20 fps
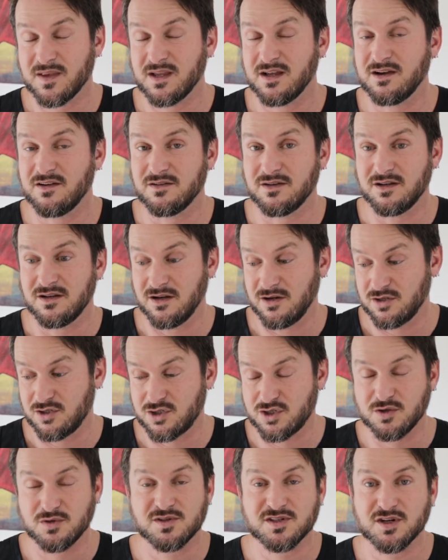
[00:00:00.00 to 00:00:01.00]
A
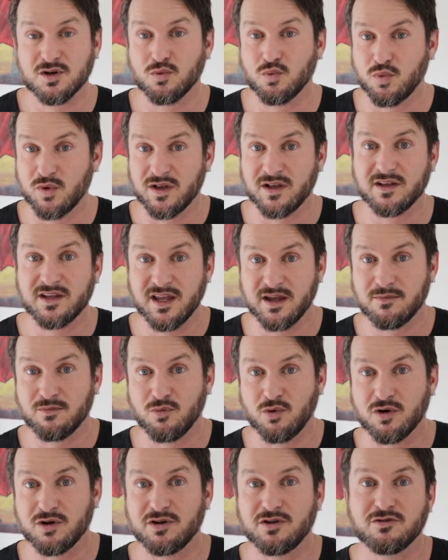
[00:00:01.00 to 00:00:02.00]
juicer will get
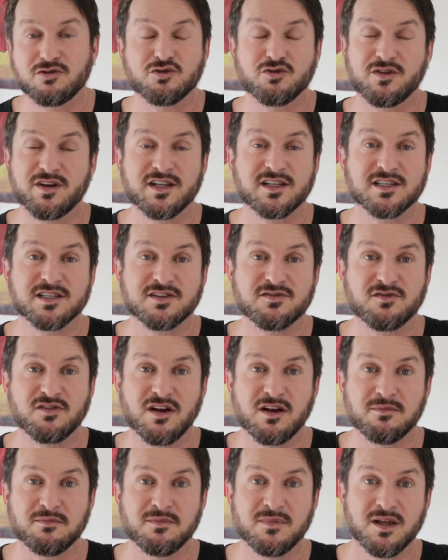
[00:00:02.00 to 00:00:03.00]
more nutrients
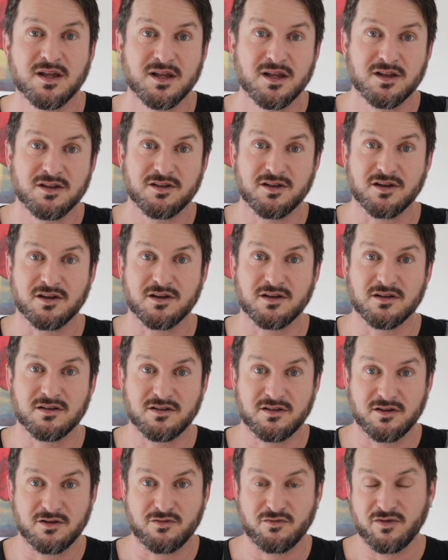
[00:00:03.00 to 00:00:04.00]
from
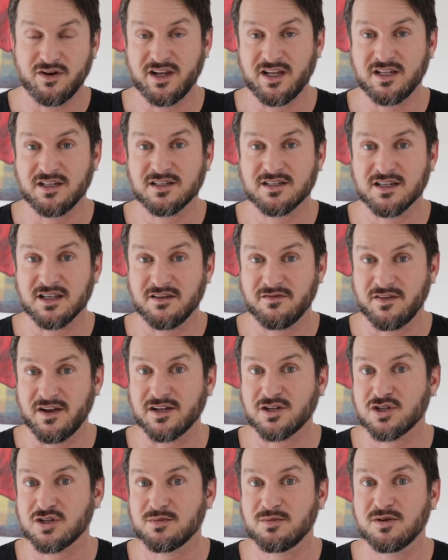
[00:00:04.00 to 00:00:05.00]
the greens and the
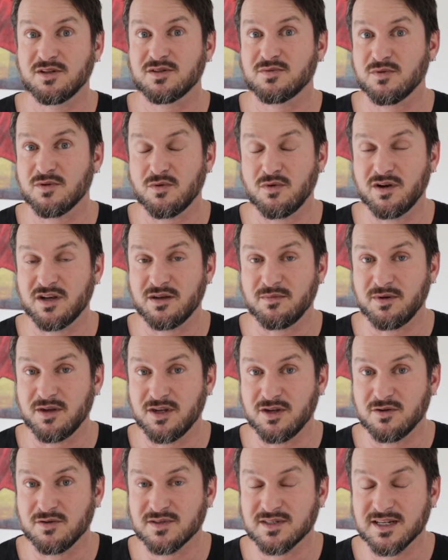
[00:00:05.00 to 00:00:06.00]
vegetables we're going to be
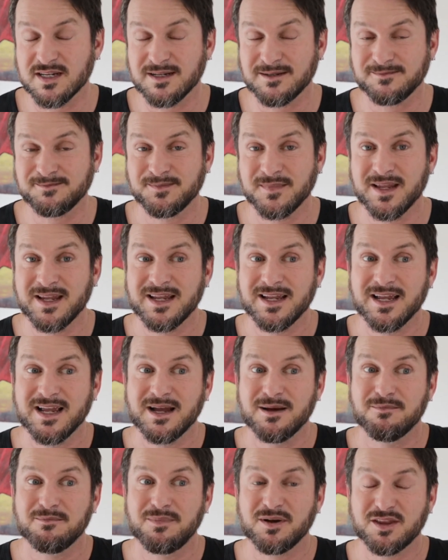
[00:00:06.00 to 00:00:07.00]
using,
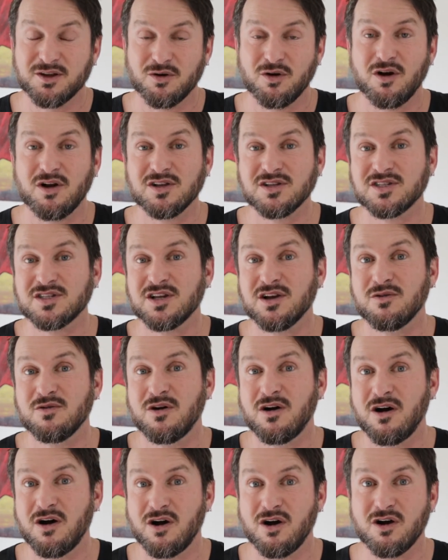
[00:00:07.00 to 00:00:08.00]
but they're also
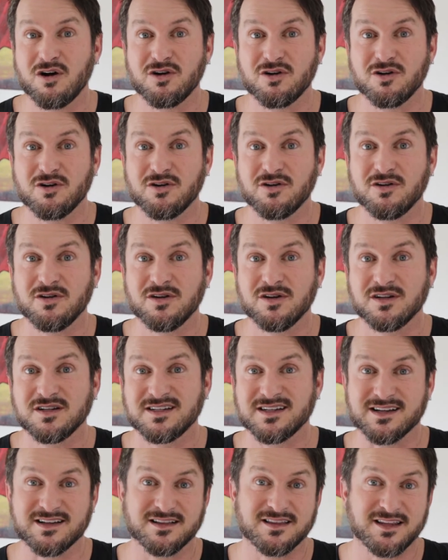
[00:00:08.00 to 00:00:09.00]
harder
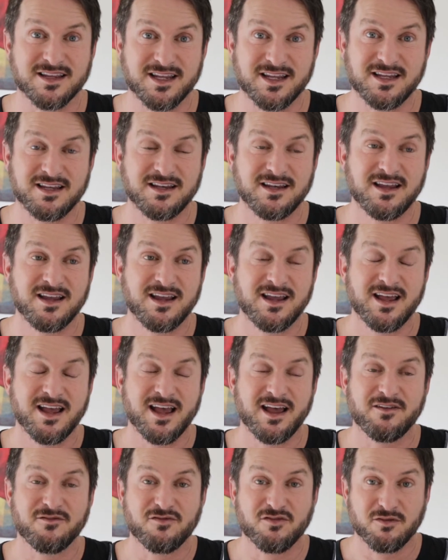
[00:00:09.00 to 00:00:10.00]
to clean.
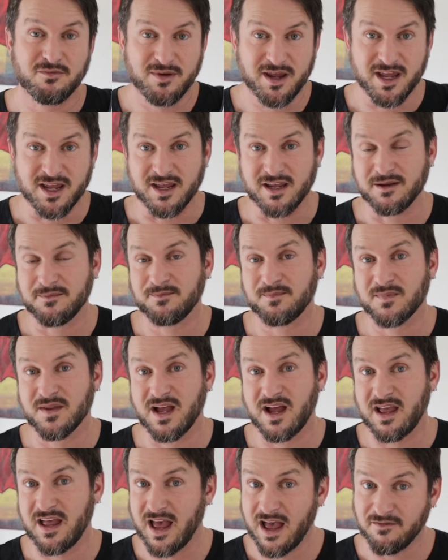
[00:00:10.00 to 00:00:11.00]
And for me,
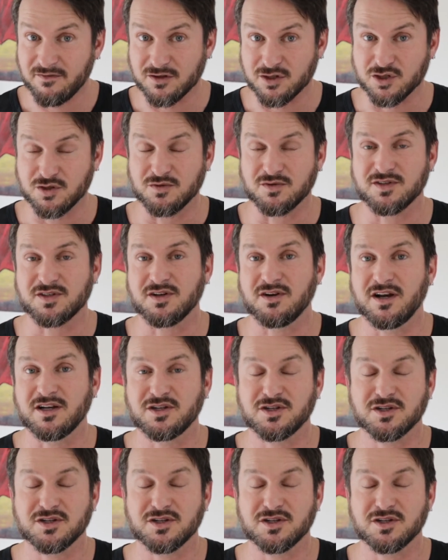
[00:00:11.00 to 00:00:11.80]
I have a juicer.